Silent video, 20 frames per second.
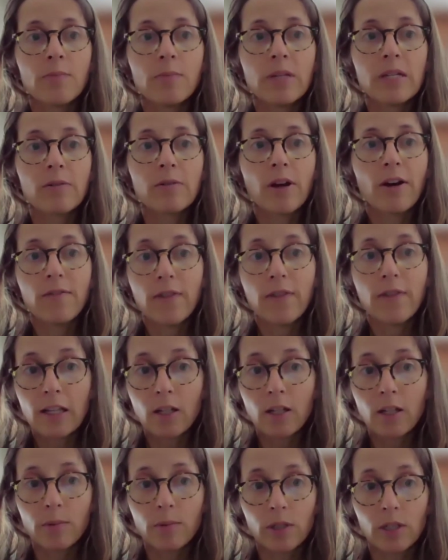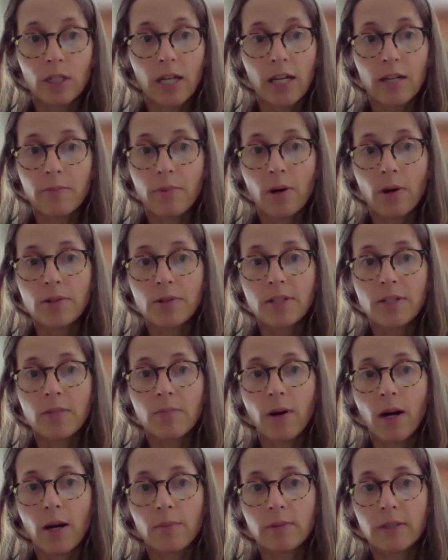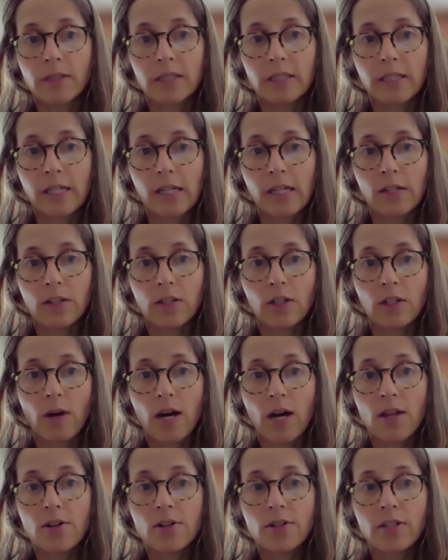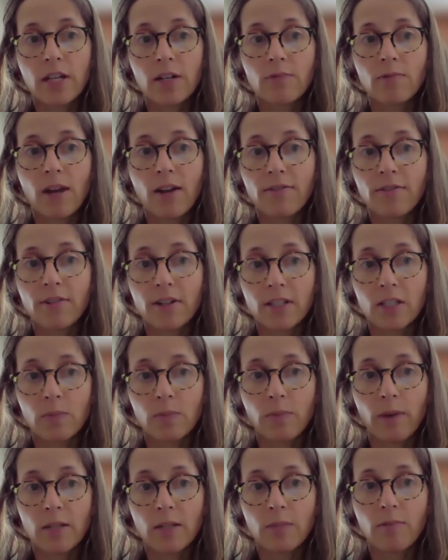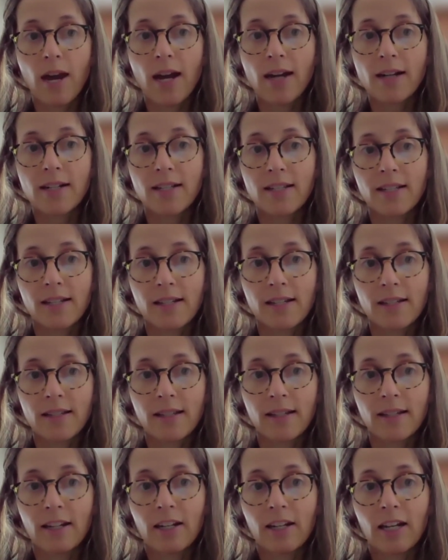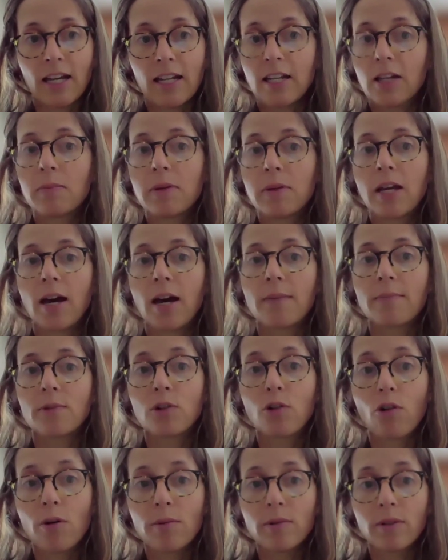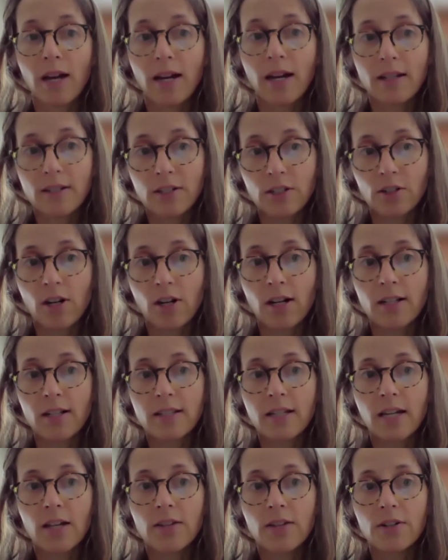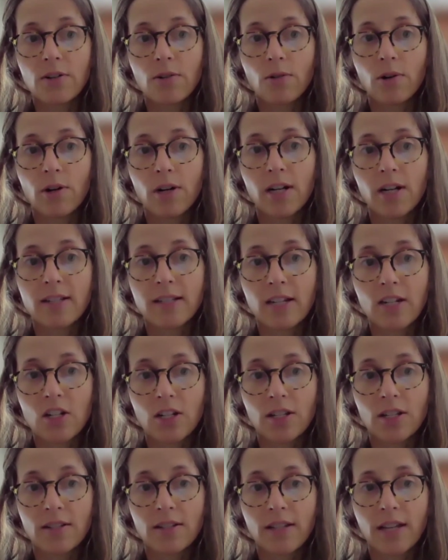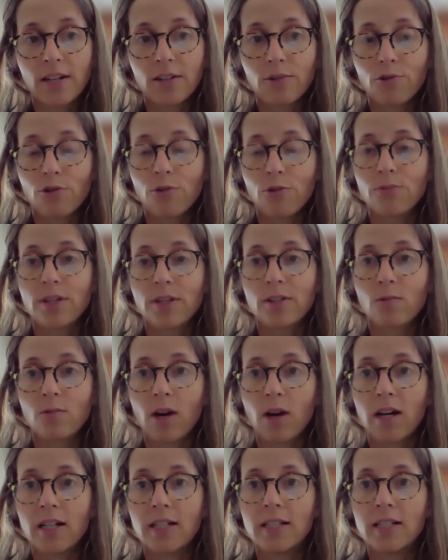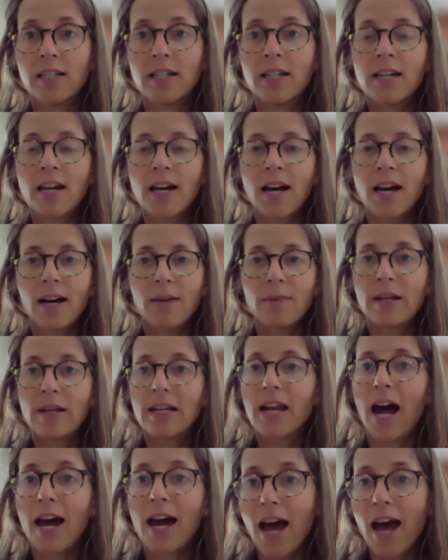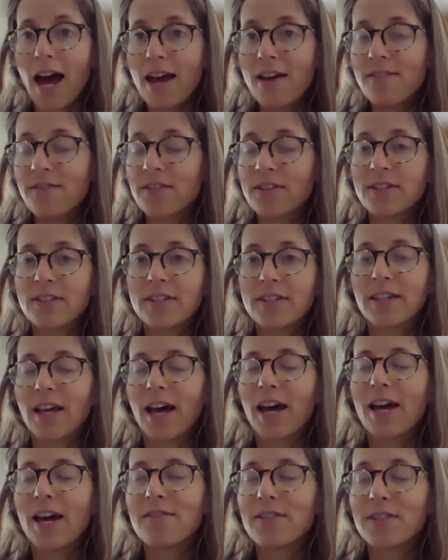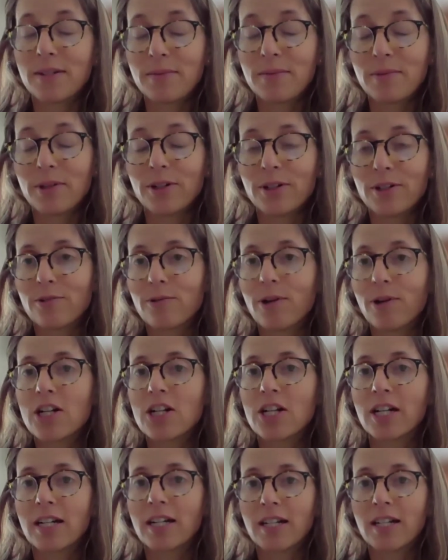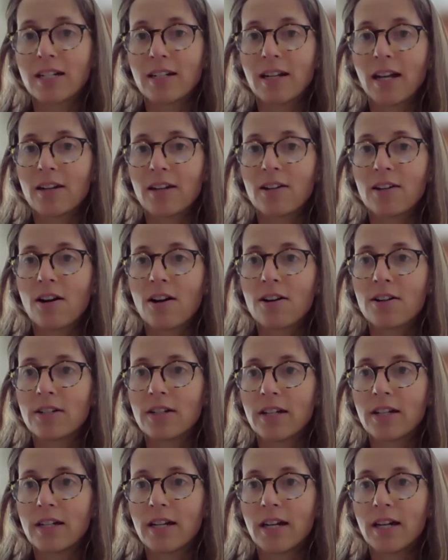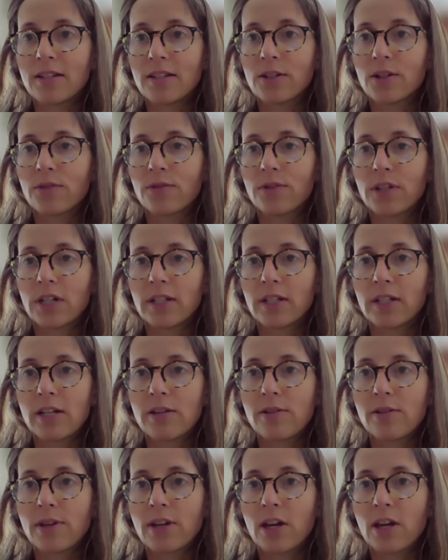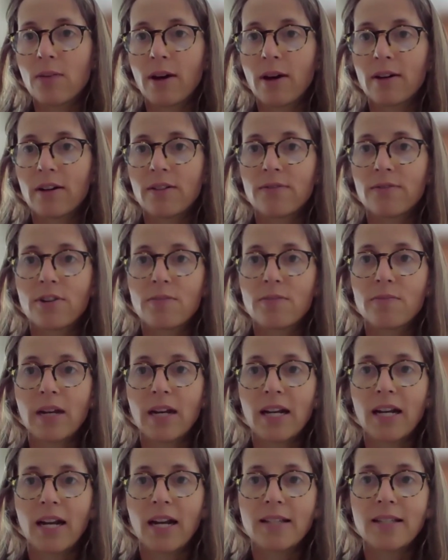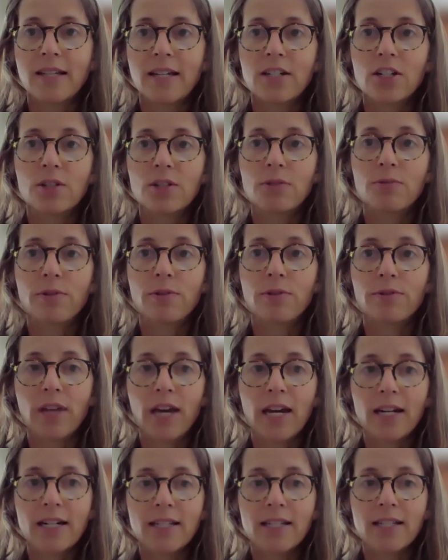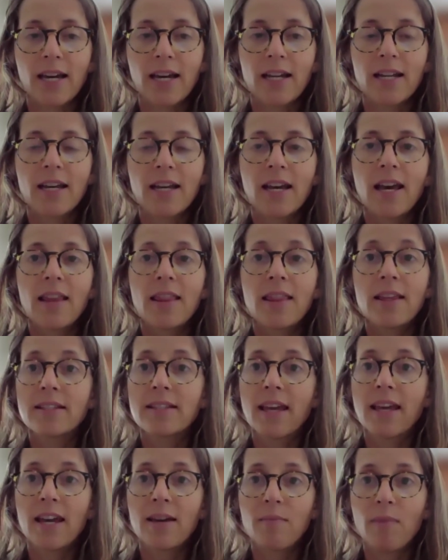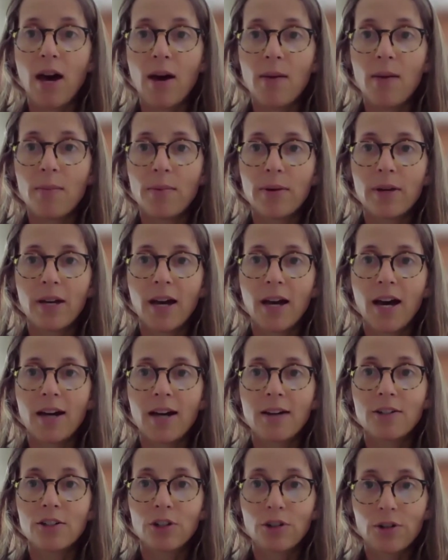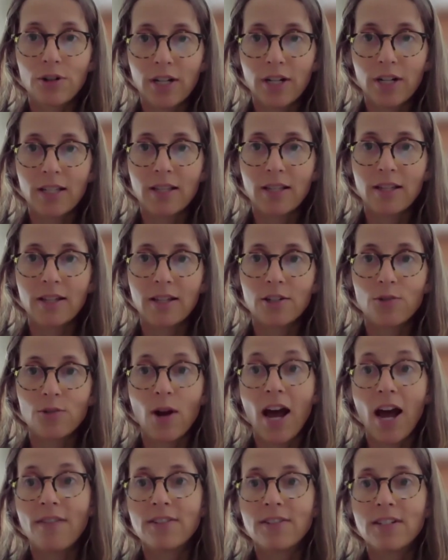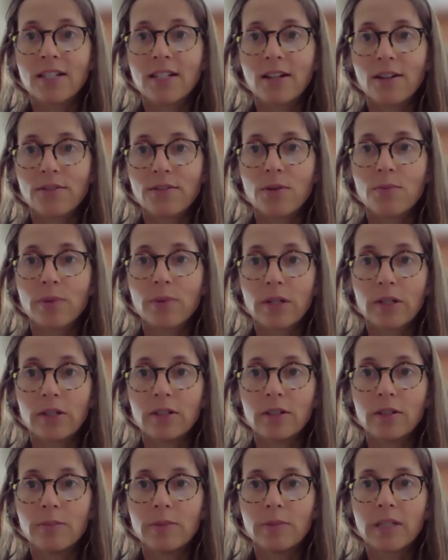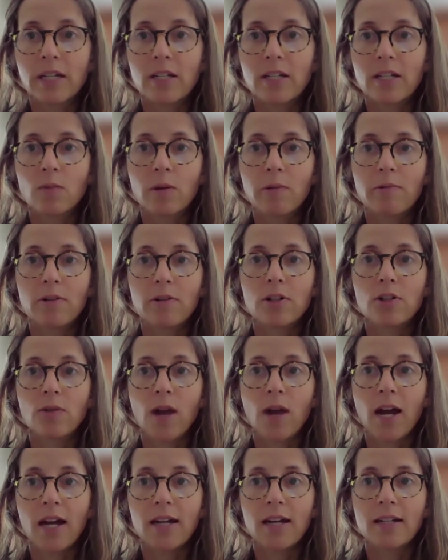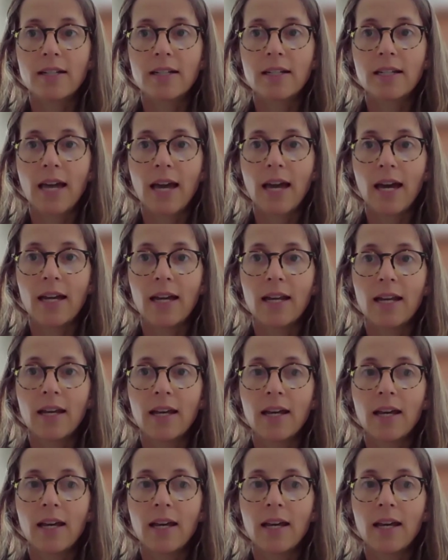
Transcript: be available and posted publicly so others can reference best practices and it can become normalized across other organizations and groups as well? And I have a similar question, and Karla and Sophie, I'll let you think about it for a minute as I just reflect that this came up during the drafting of the bill because we were trying to get